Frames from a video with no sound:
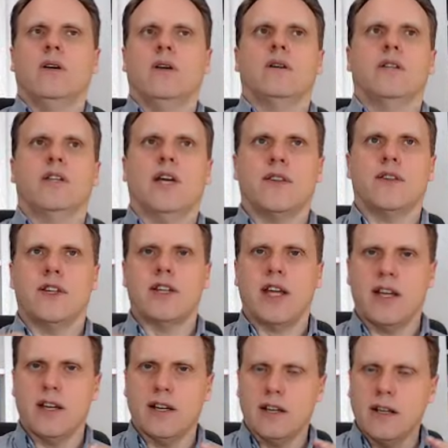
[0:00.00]
the other
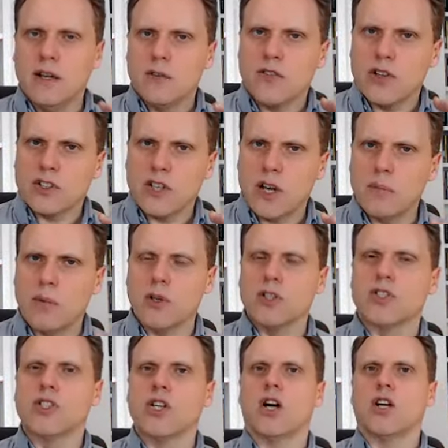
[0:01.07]
day, for example, a
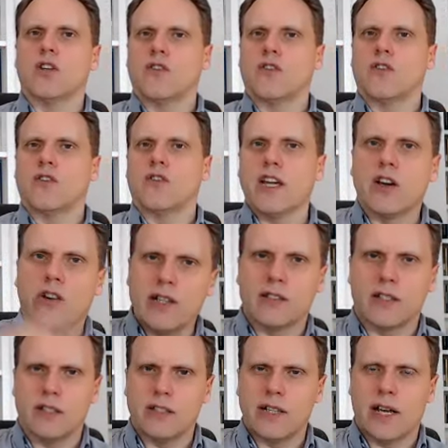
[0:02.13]
chart of the increase
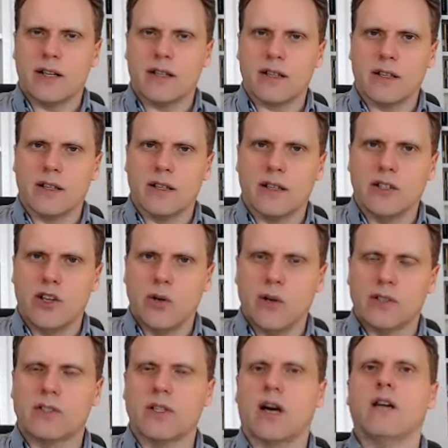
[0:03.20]
in debt in
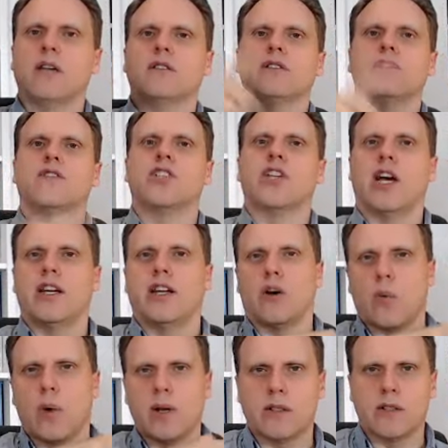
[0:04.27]
US dollars of China
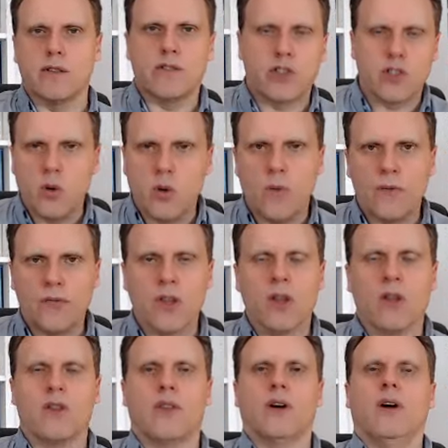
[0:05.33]
relative to
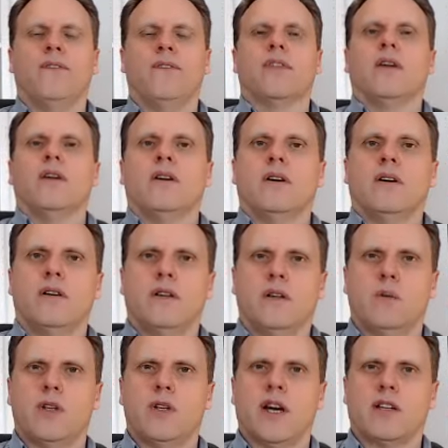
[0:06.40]
the
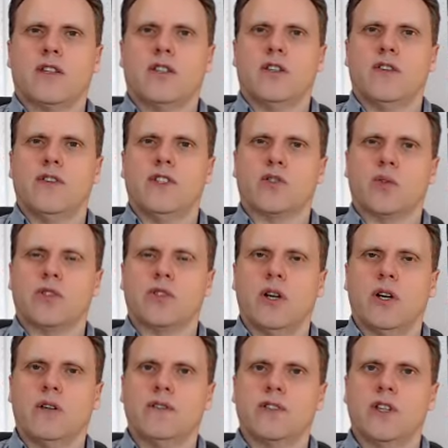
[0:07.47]
reduction of its
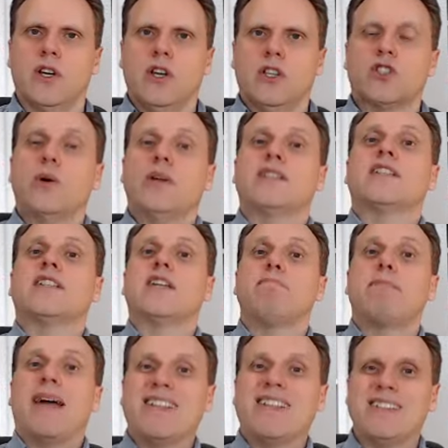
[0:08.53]
reserves. So its
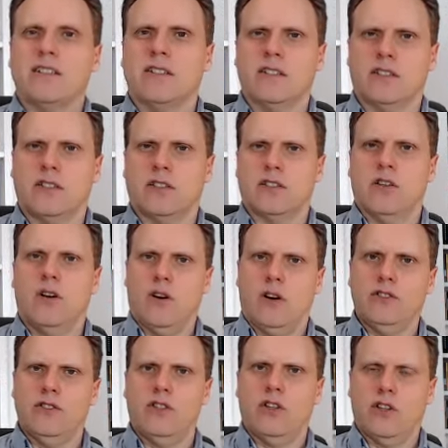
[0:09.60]
dependence
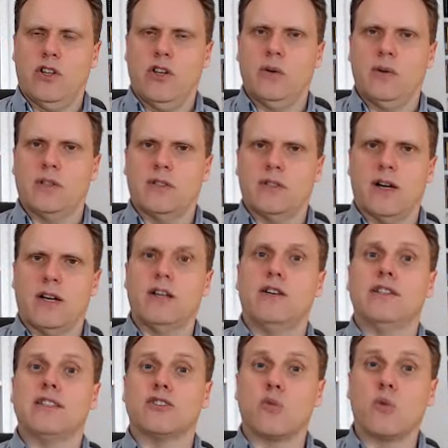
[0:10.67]
on the US dollar
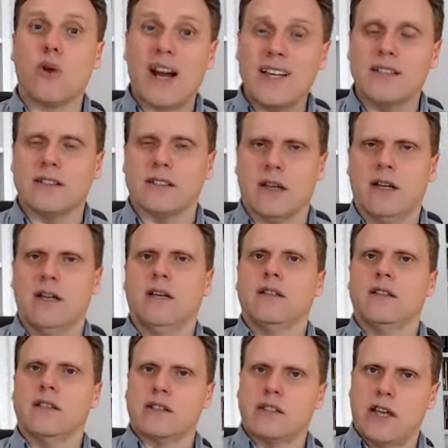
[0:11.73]
is rising,
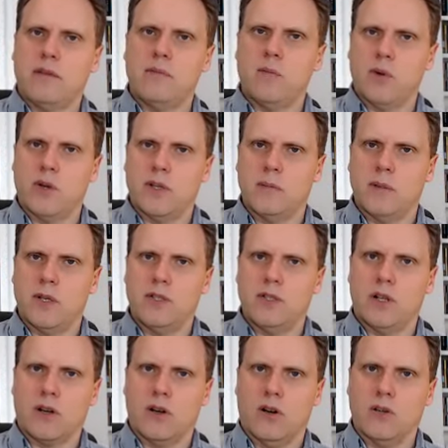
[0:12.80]
the same with
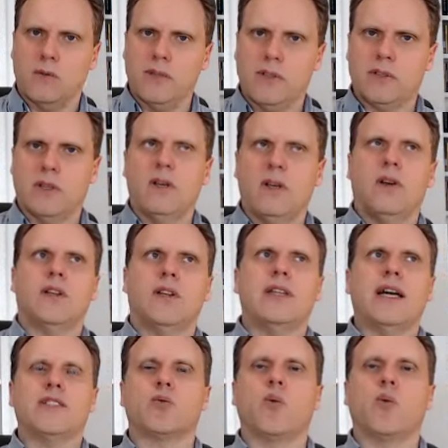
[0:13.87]
emerging economies. And
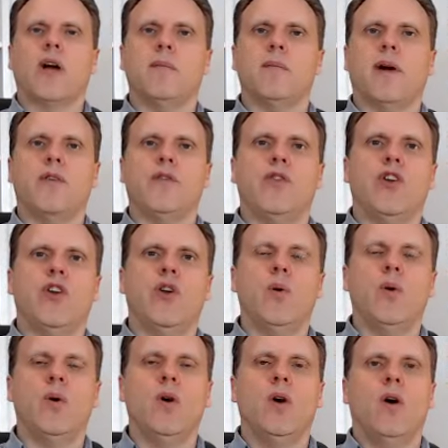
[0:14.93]
that's why my
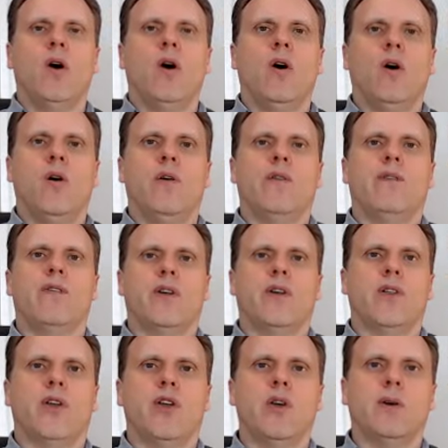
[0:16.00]
view of
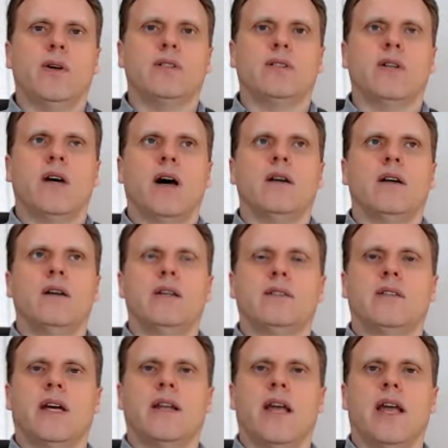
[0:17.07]
the US dollar is
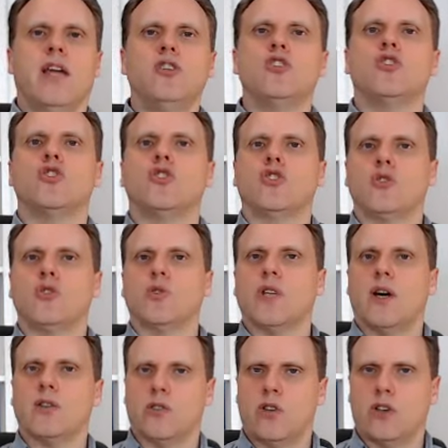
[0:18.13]
that into
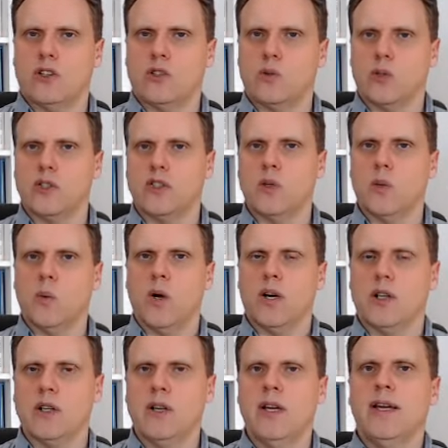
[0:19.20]

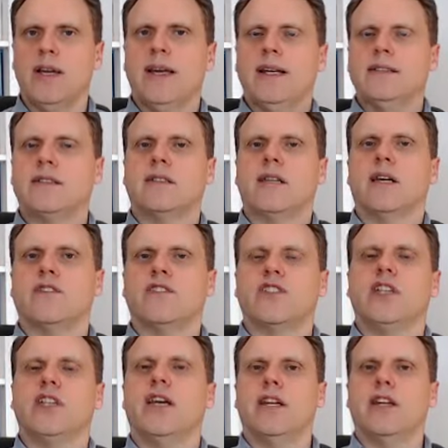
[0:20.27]
2021, instead of
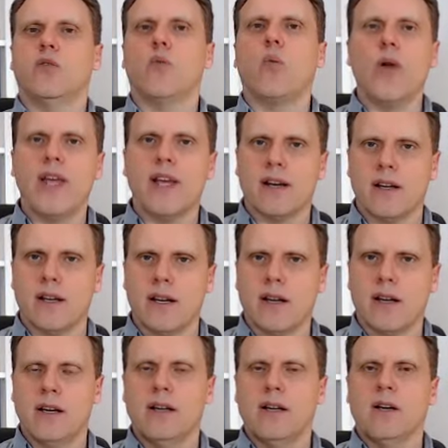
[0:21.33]
seeing it
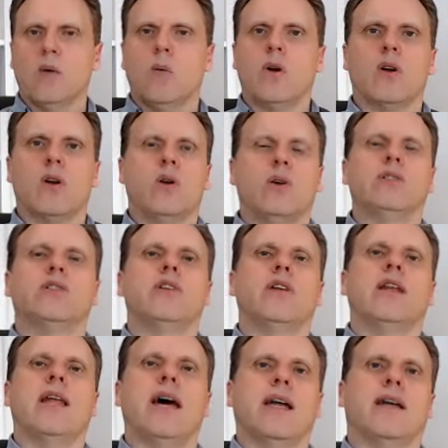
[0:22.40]
weakening, we're going to
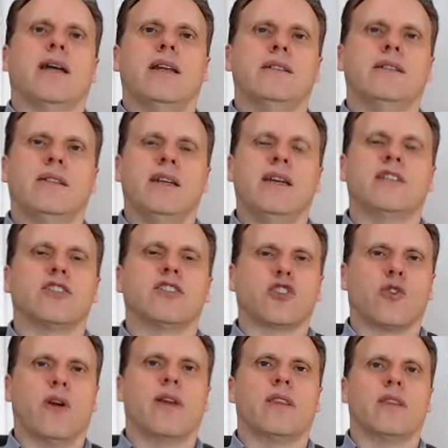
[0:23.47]
likely see it
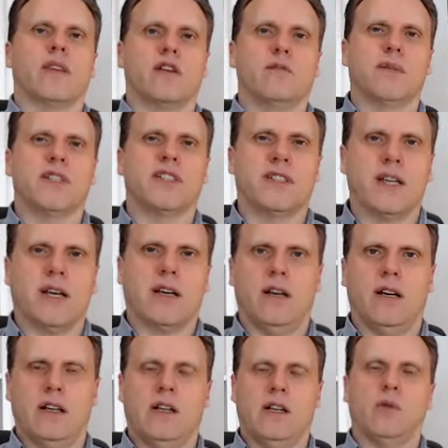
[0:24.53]
strengthen,
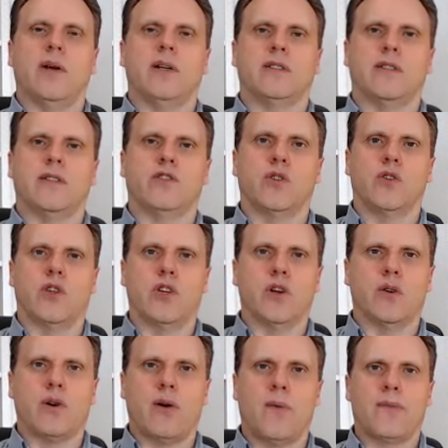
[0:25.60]
particularly relative to the
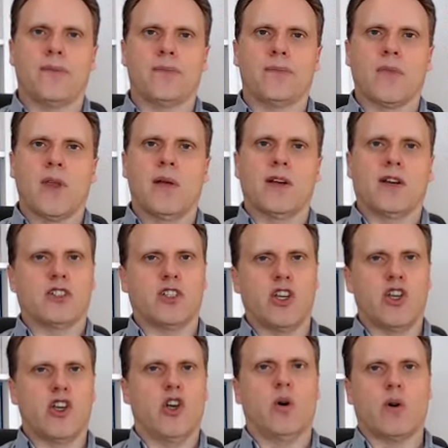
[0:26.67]
euro. Because the
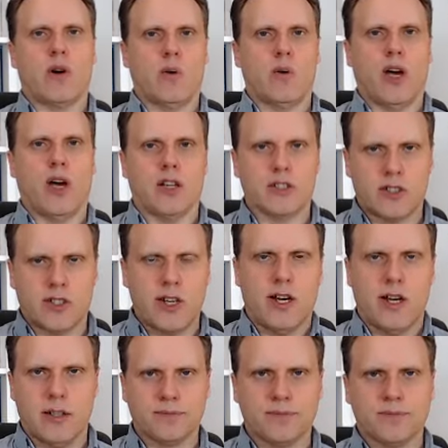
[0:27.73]
euro last
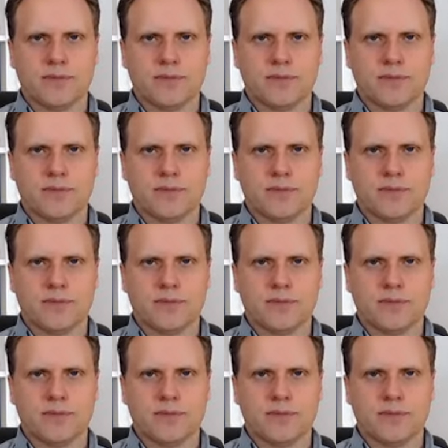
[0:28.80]
year,